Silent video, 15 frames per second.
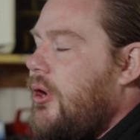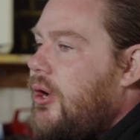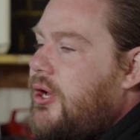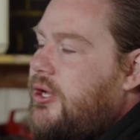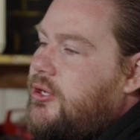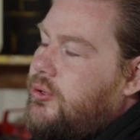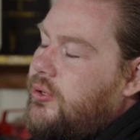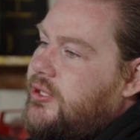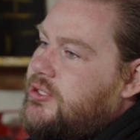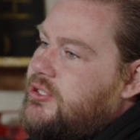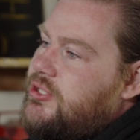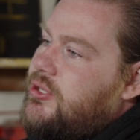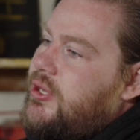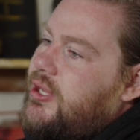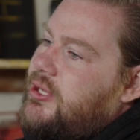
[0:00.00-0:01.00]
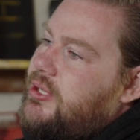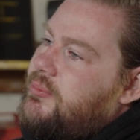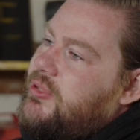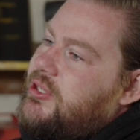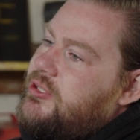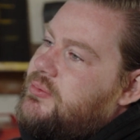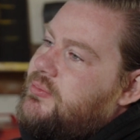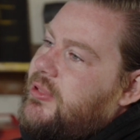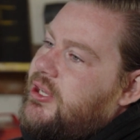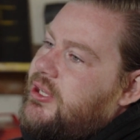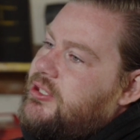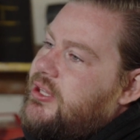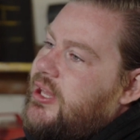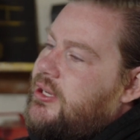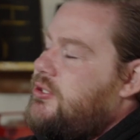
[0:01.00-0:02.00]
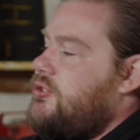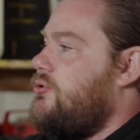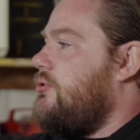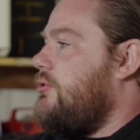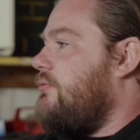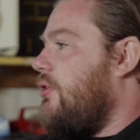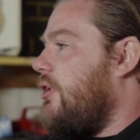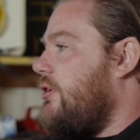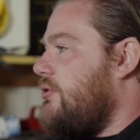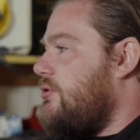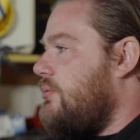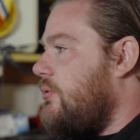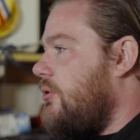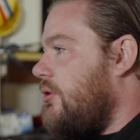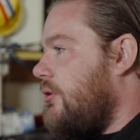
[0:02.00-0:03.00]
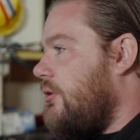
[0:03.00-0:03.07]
I got into cycling because my dad enjoyed riding to work.